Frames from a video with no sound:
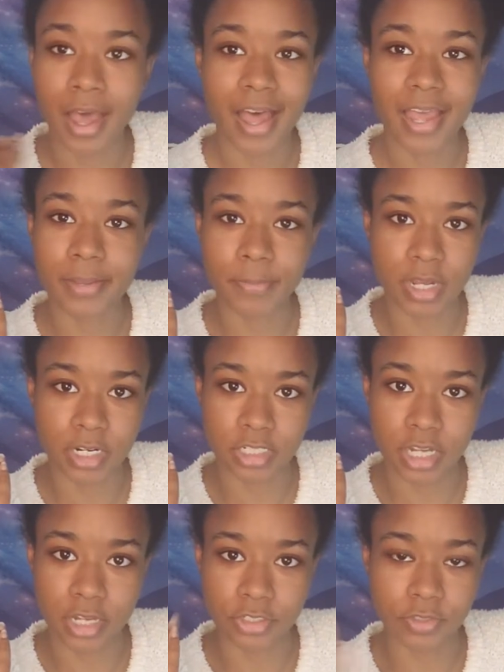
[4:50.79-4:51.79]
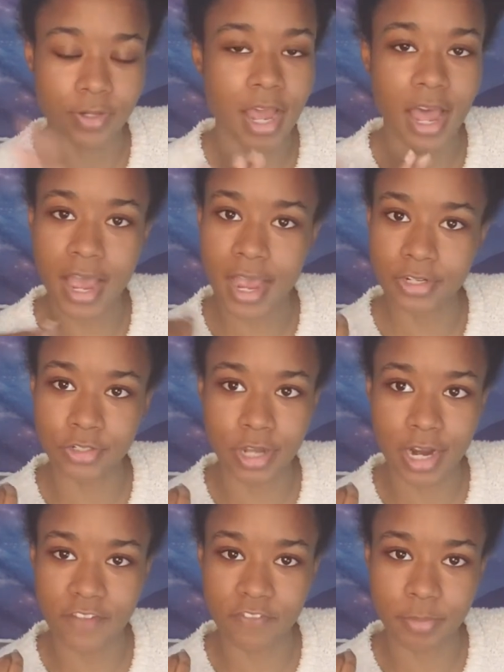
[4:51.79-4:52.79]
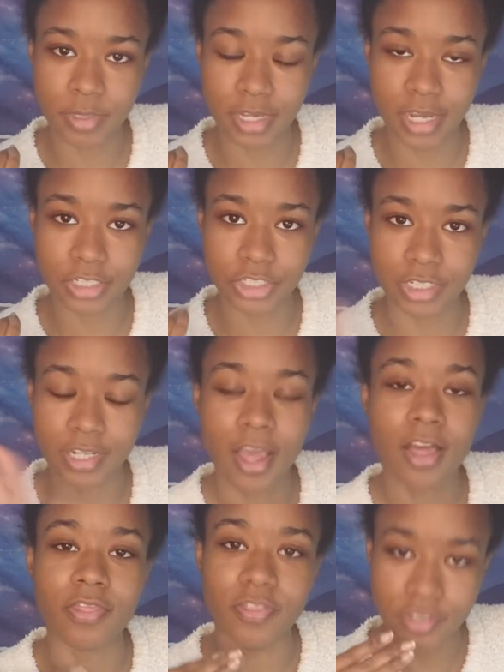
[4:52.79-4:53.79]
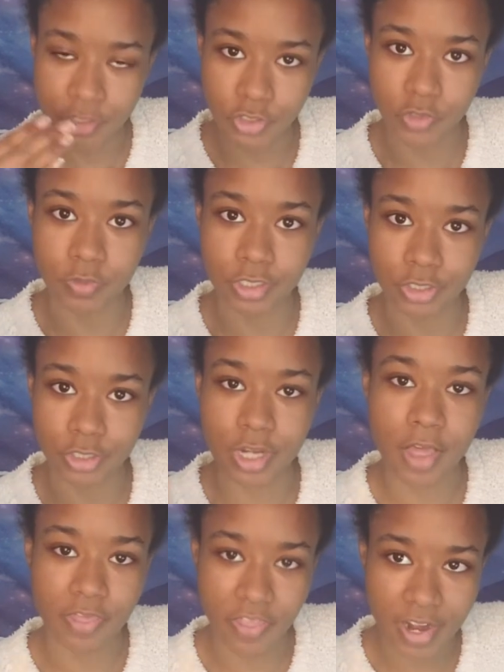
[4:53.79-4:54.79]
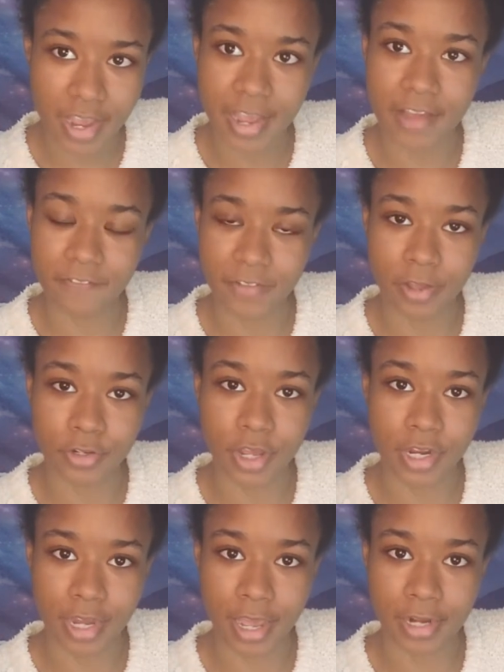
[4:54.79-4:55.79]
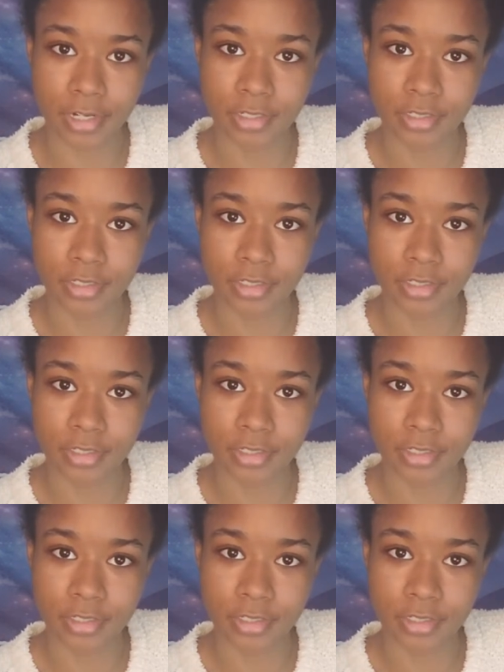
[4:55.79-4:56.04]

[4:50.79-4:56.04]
I am not a doctor. I do not have a PhD. This is the research that I have found online.